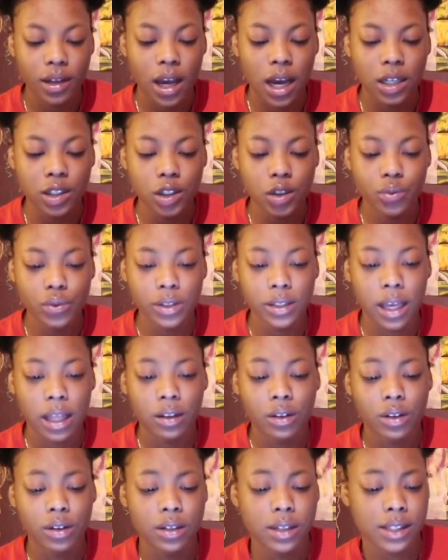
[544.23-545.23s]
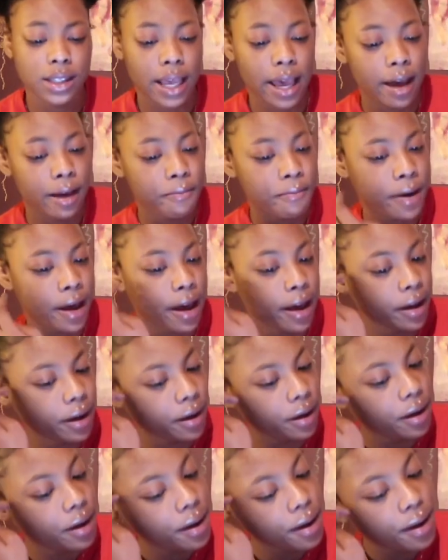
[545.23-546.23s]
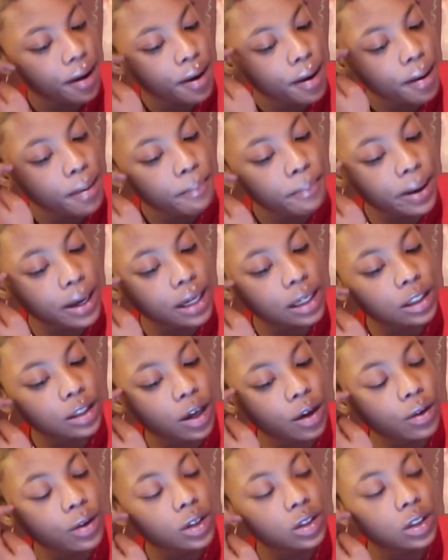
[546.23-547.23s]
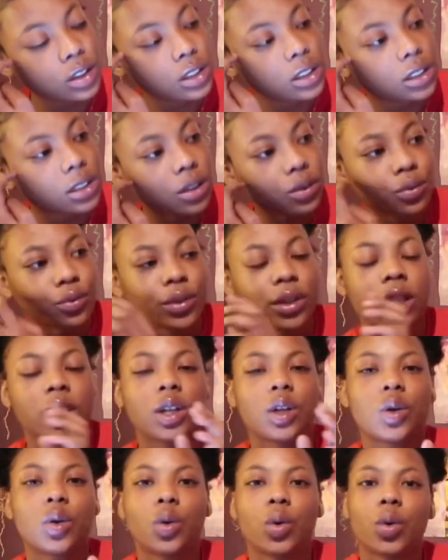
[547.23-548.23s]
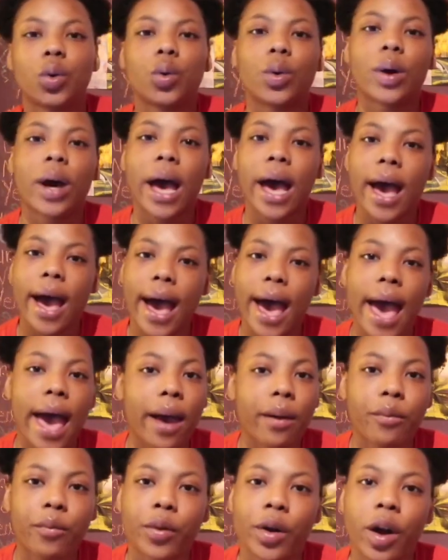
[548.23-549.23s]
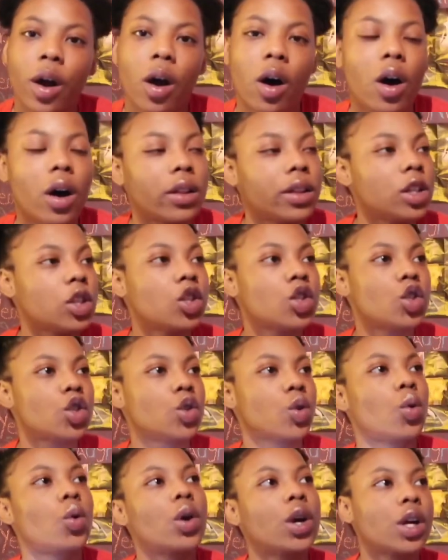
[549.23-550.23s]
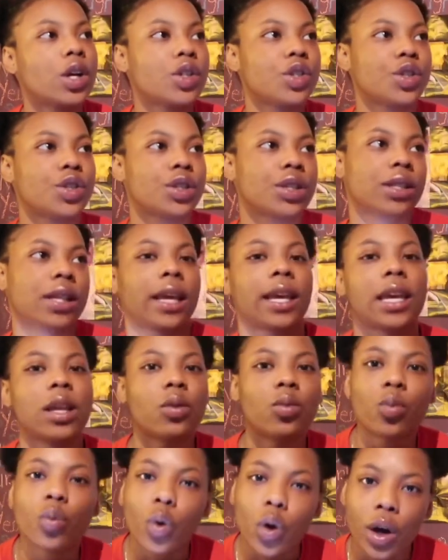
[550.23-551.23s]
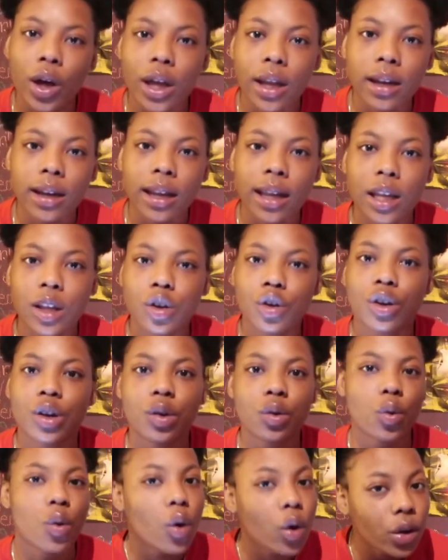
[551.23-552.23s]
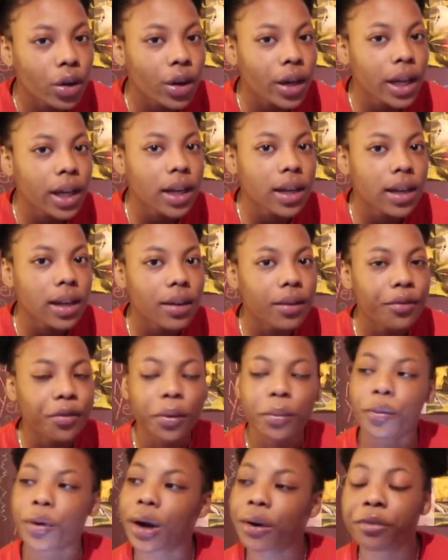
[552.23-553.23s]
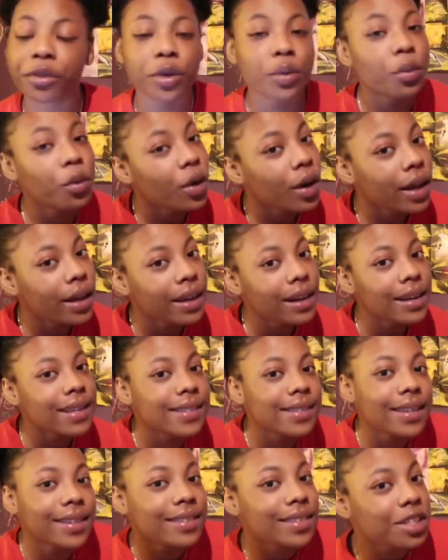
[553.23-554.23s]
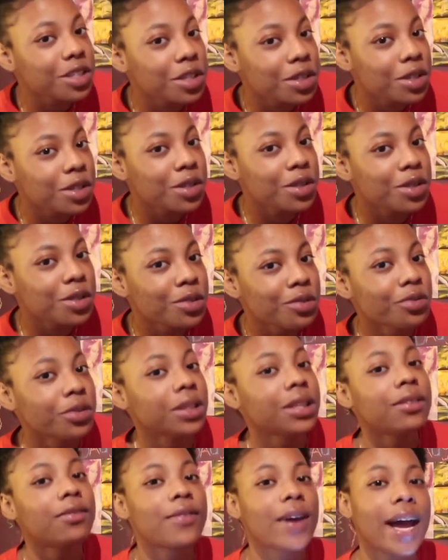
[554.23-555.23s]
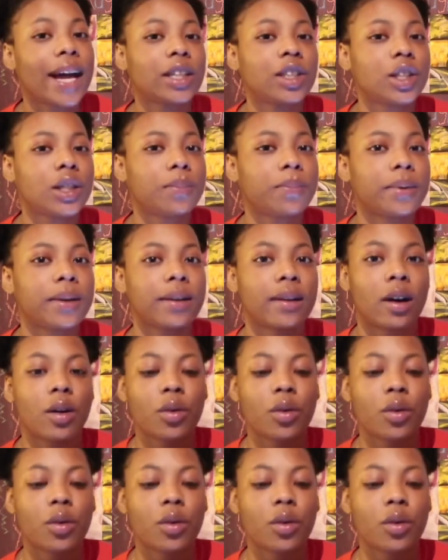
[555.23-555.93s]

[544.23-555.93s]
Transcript: I just re-downloaded this app back, but Dote is just a really cool app where all these stores is just like in one, and you can order it from wherever you want and it sends it to you really fast shipping.